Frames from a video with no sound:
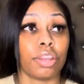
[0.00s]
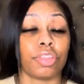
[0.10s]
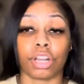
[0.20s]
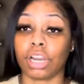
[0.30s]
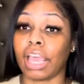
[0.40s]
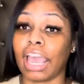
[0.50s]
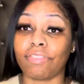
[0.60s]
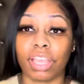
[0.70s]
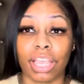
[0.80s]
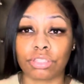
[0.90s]
They're going to
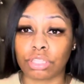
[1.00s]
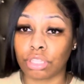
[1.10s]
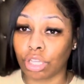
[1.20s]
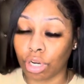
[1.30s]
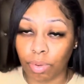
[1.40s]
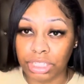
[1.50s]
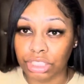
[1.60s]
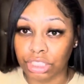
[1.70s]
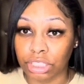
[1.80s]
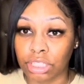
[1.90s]
have the answers to your
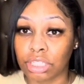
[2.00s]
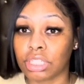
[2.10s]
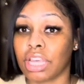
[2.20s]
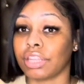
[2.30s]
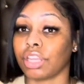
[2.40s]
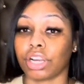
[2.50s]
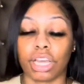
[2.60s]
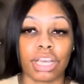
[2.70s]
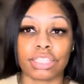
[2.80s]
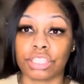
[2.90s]
questions. They're
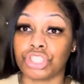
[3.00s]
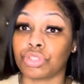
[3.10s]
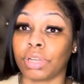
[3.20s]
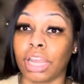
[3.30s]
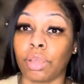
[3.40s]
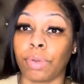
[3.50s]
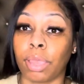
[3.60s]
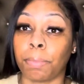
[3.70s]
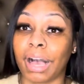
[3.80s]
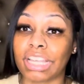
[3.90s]
going to assist you in any
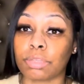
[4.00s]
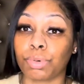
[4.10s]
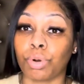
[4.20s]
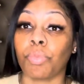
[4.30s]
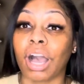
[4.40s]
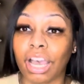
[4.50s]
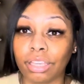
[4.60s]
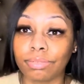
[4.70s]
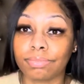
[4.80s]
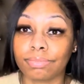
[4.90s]
way possible. Why?
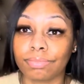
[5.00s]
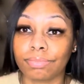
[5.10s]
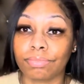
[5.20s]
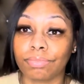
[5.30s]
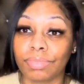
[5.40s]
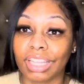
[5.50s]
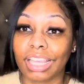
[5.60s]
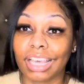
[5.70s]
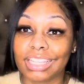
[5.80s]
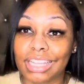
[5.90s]

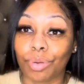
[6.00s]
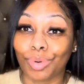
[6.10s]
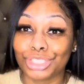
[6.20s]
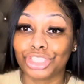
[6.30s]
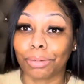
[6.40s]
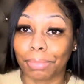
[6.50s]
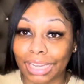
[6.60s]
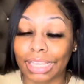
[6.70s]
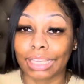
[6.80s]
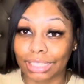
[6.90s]
Because they want your
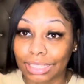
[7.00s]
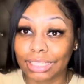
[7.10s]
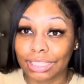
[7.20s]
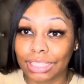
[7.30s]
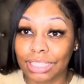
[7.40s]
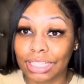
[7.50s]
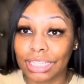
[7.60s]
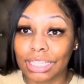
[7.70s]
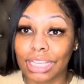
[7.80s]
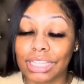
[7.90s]
money.
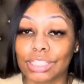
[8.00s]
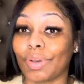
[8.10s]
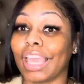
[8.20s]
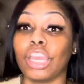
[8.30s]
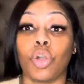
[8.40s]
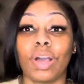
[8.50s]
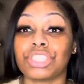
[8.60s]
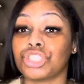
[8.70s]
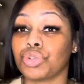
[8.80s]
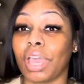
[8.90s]
So any
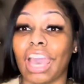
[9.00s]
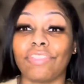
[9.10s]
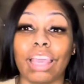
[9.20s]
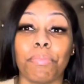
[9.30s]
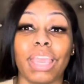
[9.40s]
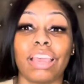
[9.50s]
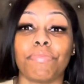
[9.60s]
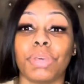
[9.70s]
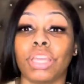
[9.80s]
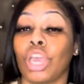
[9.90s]
questions you have, they may
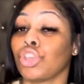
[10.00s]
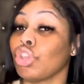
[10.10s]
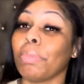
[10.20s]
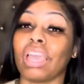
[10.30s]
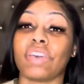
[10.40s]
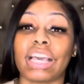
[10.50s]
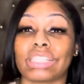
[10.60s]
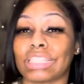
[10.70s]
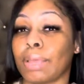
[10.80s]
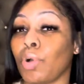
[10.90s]
have been, you may have asked
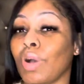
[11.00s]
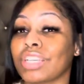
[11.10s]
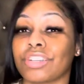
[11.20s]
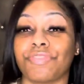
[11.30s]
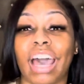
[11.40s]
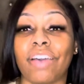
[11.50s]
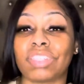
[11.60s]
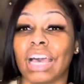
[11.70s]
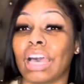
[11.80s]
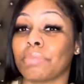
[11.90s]
the same question five
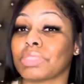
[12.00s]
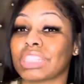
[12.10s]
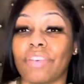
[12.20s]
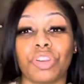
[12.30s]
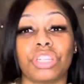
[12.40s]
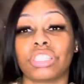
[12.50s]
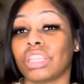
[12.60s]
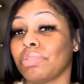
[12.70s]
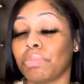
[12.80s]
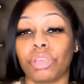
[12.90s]
times,
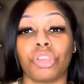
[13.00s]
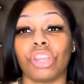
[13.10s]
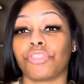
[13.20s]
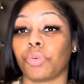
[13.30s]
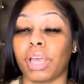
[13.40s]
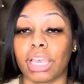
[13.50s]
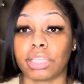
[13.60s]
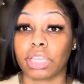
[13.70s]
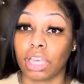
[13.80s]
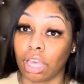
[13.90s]
17 million different ways.